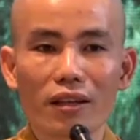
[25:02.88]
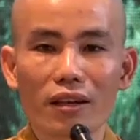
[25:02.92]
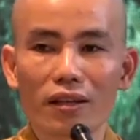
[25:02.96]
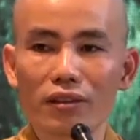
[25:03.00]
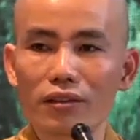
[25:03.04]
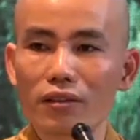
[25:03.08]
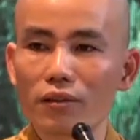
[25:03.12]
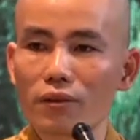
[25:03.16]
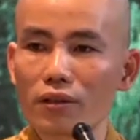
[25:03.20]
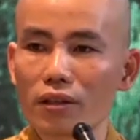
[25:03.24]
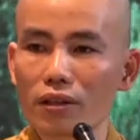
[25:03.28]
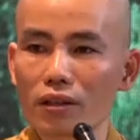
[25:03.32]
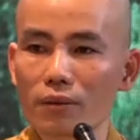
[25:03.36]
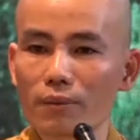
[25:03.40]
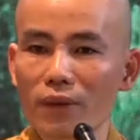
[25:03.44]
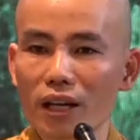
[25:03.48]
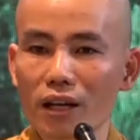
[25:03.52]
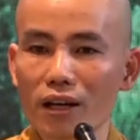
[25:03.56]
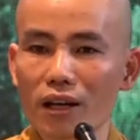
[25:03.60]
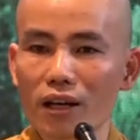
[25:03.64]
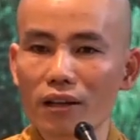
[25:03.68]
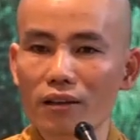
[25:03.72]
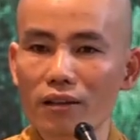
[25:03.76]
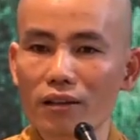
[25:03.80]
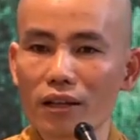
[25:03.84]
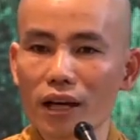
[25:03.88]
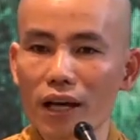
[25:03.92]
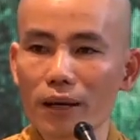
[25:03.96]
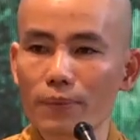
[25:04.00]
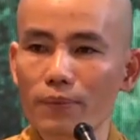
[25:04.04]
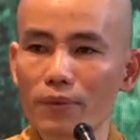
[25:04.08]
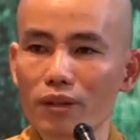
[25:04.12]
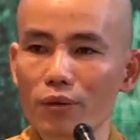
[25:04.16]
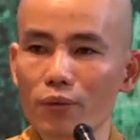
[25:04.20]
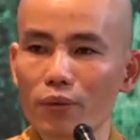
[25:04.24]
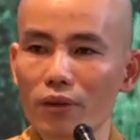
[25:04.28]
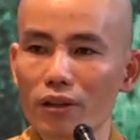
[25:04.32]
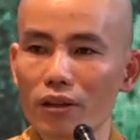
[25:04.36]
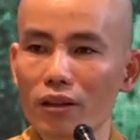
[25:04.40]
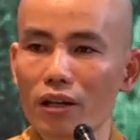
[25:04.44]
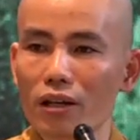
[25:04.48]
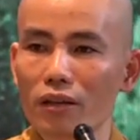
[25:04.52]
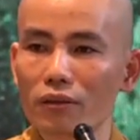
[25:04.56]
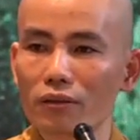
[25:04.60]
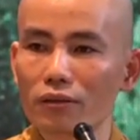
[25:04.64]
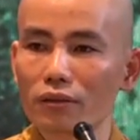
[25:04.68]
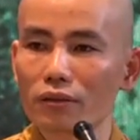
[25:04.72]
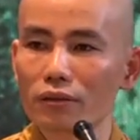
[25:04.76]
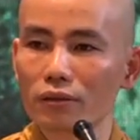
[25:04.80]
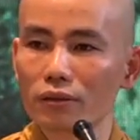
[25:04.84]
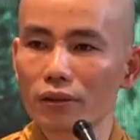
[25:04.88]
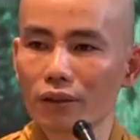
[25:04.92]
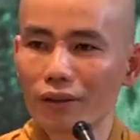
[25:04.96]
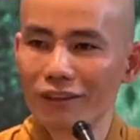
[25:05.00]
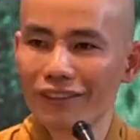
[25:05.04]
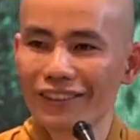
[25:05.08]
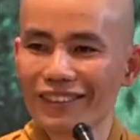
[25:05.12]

that you can make others happy without,